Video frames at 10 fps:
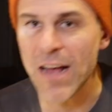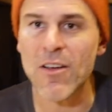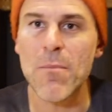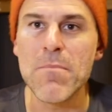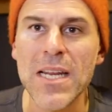I've
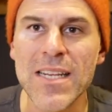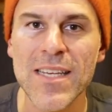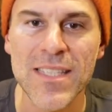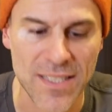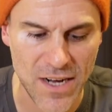got mini
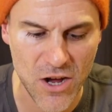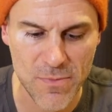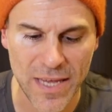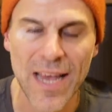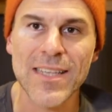discs at
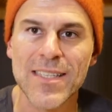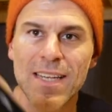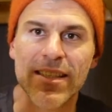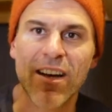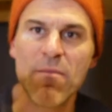home and
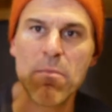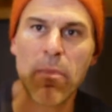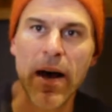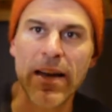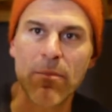cassettes, so I've been
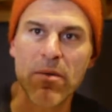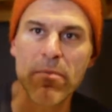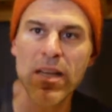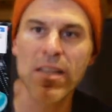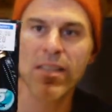buying up the
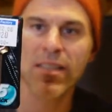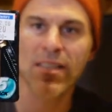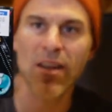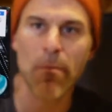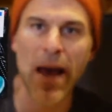mini
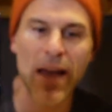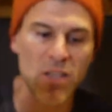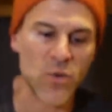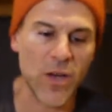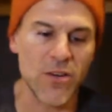discs. I've got a pack
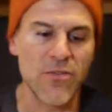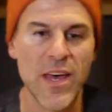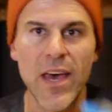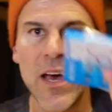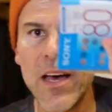of 12
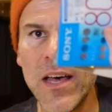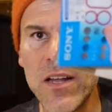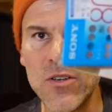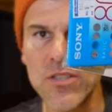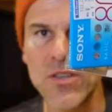there
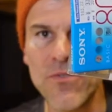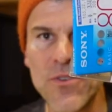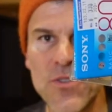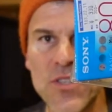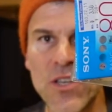and also a
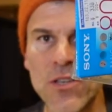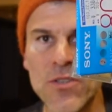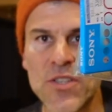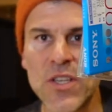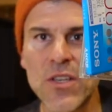few
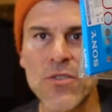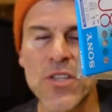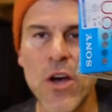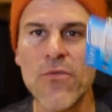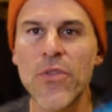singles. Singles
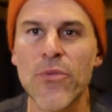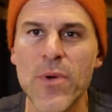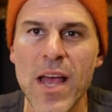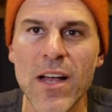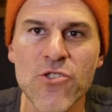go for
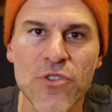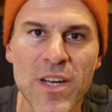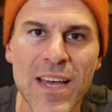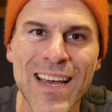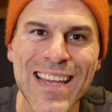
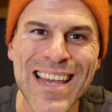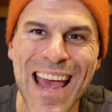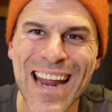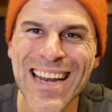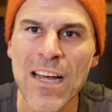300
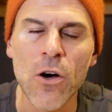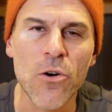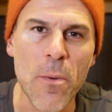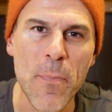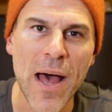yen
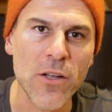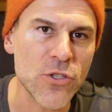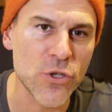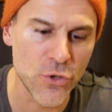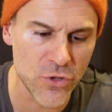or
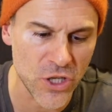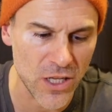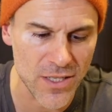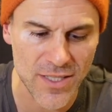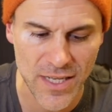about
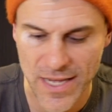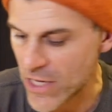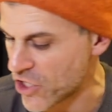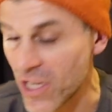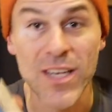$2
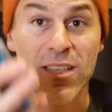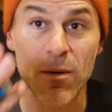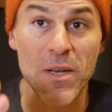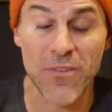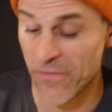each here, so I'm gonna